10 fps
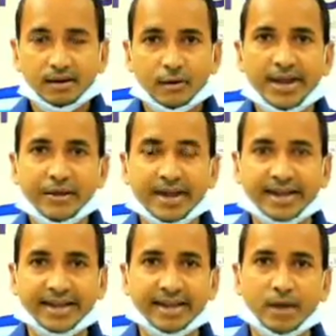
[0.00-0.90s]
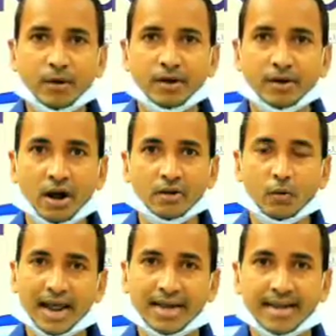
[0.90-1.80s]
when you are taking a drug
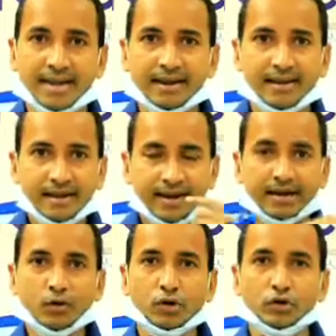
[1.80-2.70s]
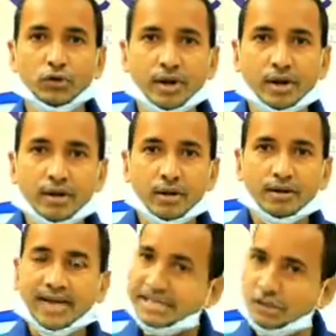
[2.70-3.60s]
orally, it goes to
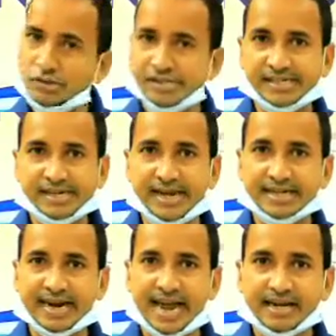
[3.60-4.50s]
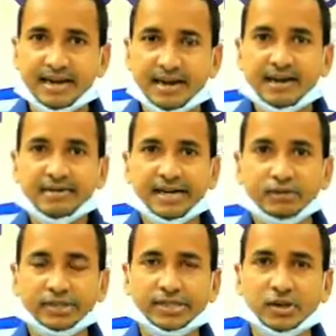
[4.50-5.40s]
your gastrointestinal tract,
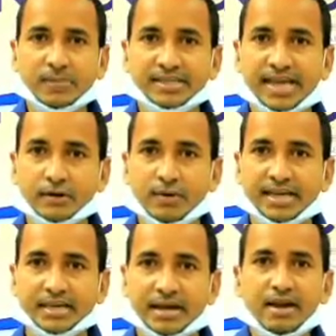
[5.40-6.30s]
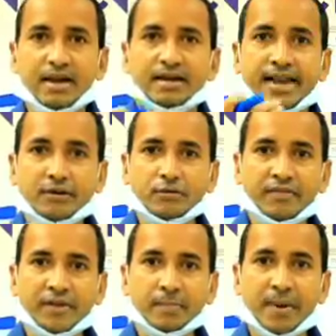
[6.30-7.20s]
then to systemic circulation, then to
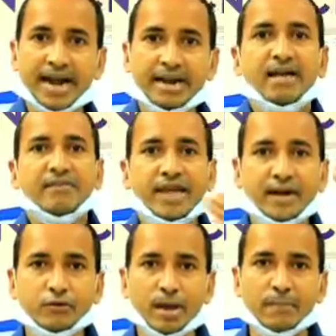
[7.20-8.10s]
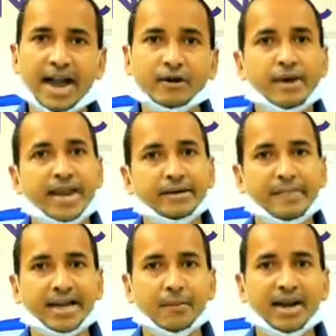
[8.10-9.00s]
other part, then to a part where
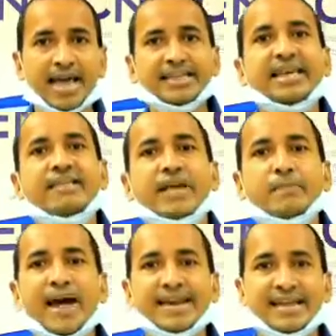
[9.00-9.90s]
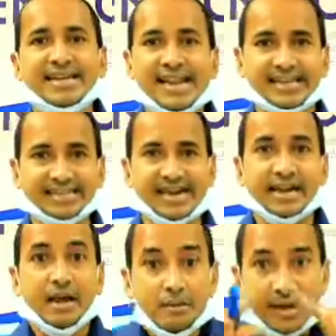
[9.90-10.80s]
it metabolizes, then finally it
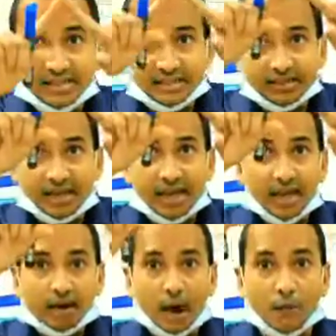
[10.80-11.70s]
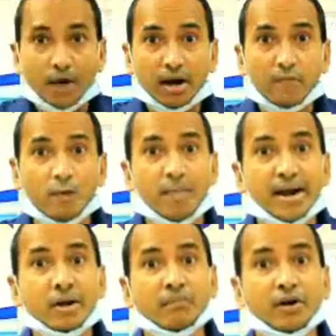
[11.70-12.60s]
excretes. Means the round
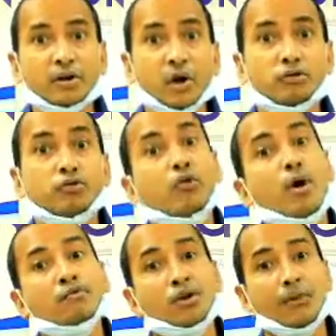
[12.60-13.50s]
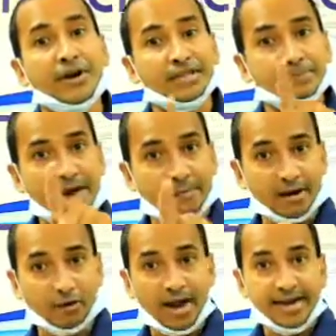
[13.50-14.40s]
movement of the drug throughout the body is
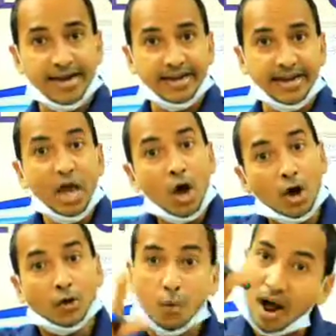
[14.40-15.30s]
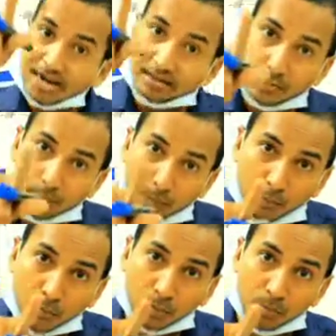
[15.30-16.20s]
pharmacokinetic, or what
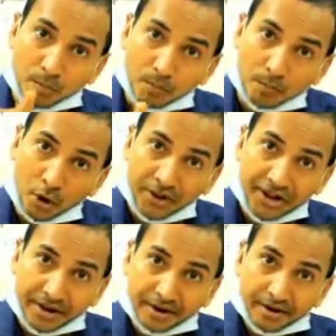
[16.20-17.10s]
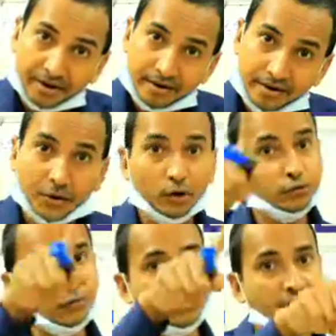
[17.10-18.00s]
the body
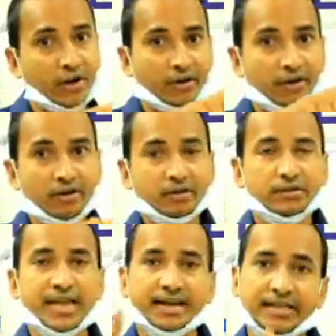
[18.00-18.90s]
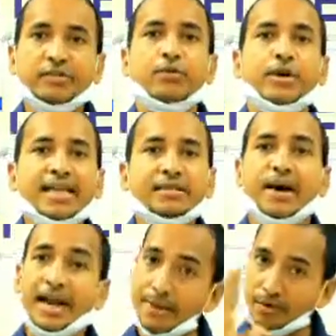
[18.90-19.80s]
does to the drug, that is known as
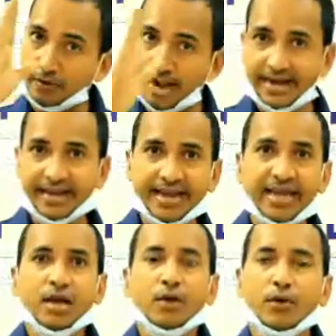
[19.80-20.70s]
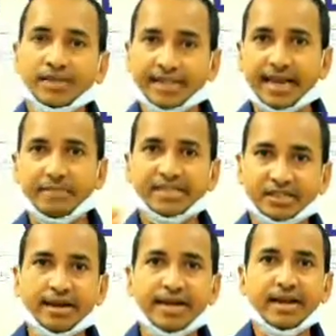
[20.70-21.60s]
pharmacokinetic, which can be
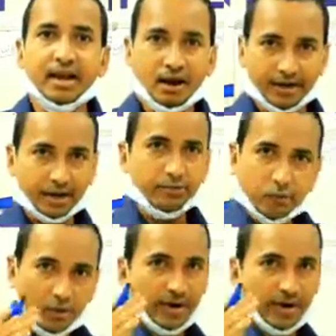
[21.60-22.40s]
studied under four